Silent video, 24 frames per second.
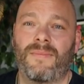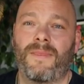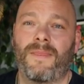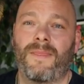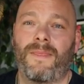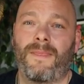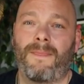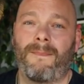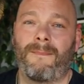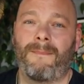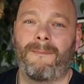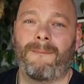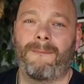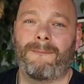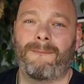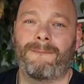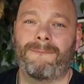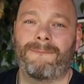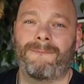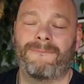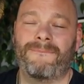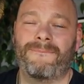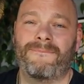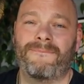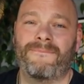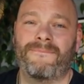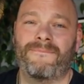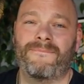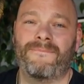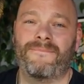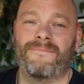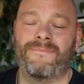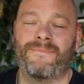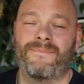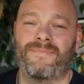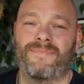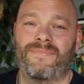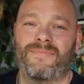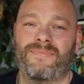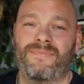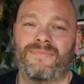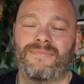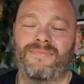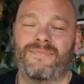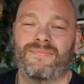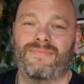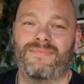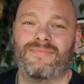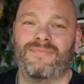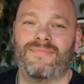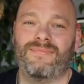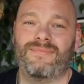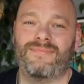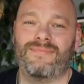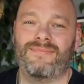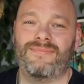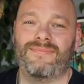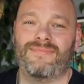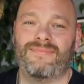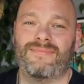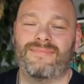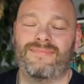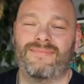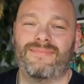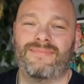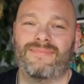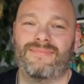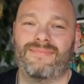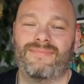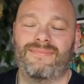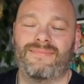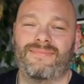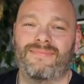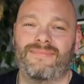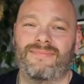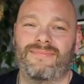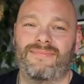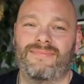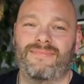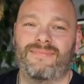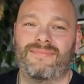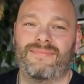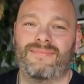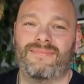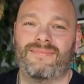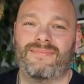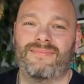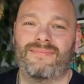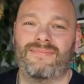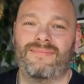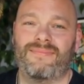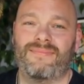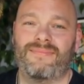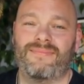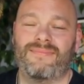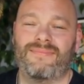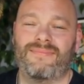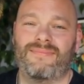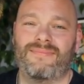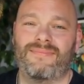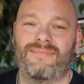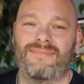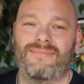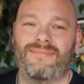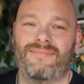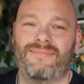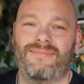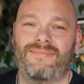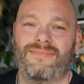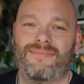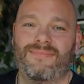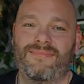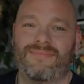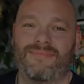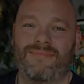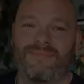(not speaking)